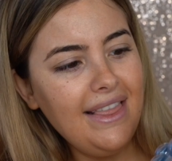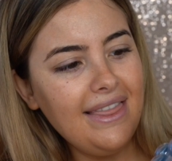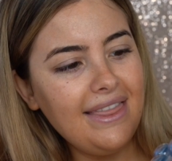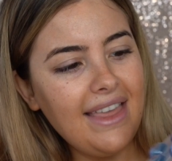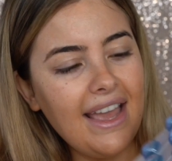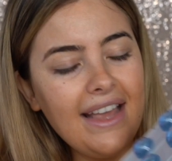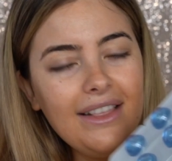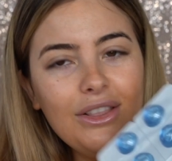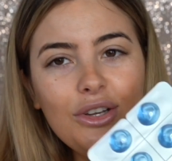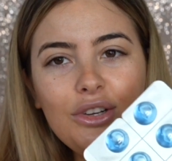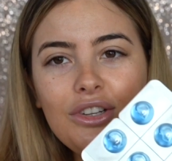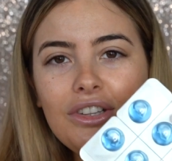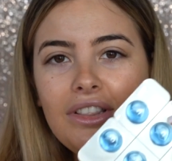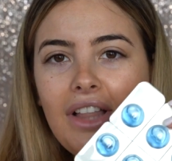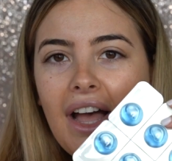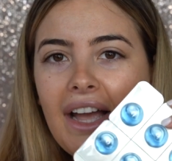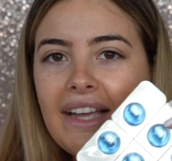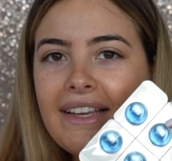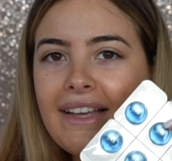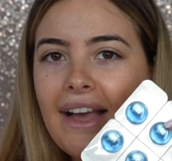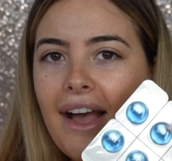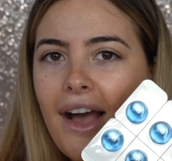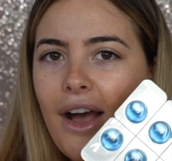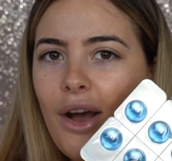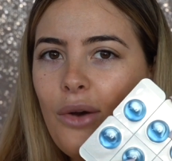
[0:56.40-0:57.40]
They look
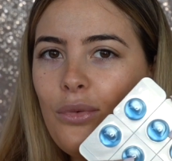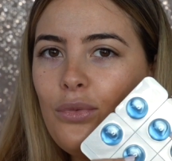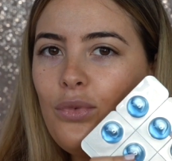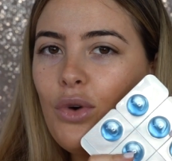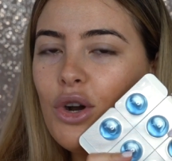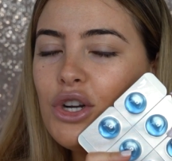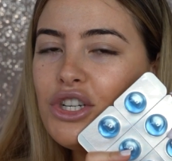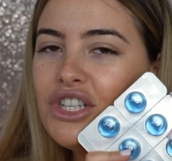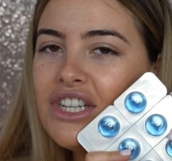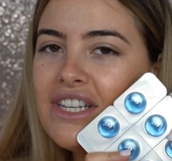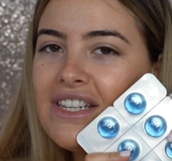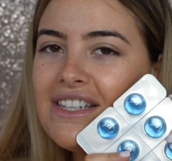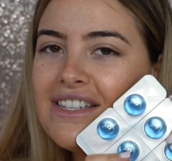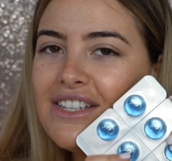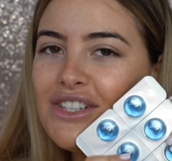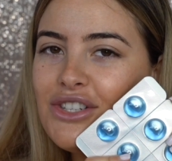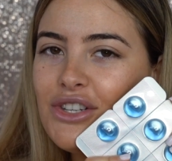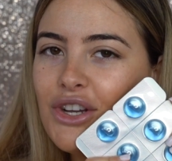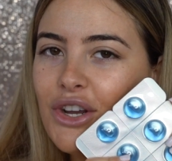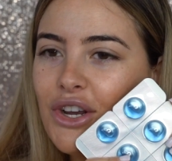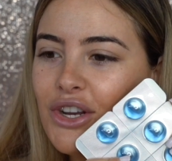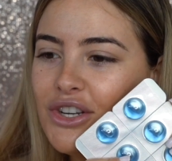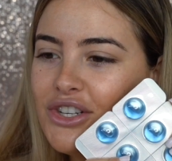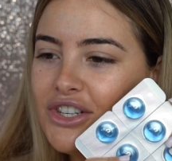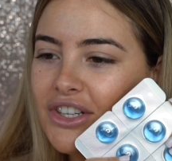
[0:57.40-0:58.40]
like washing
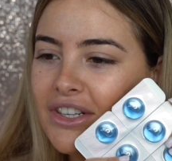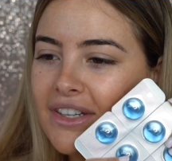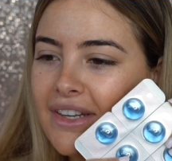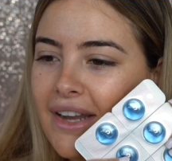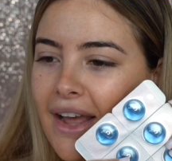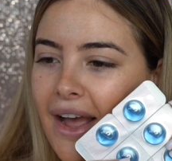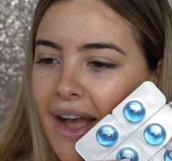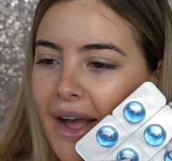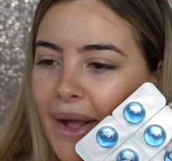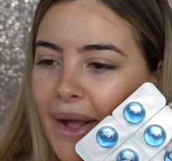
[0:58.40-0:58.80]
detergent